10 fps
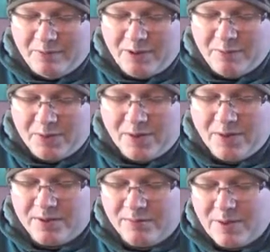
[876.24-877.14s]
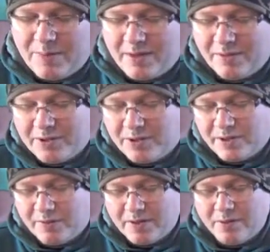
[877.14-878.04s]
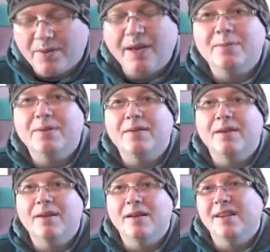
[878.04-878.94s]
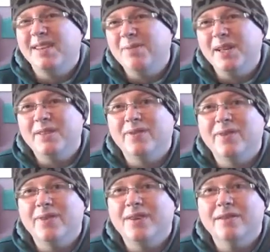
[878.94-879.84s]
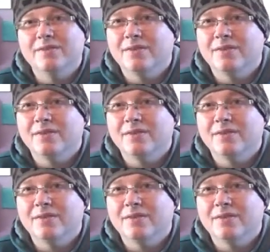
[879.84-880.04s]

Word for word: reproduce and remanufacture some of the old games out there, and it plays fine.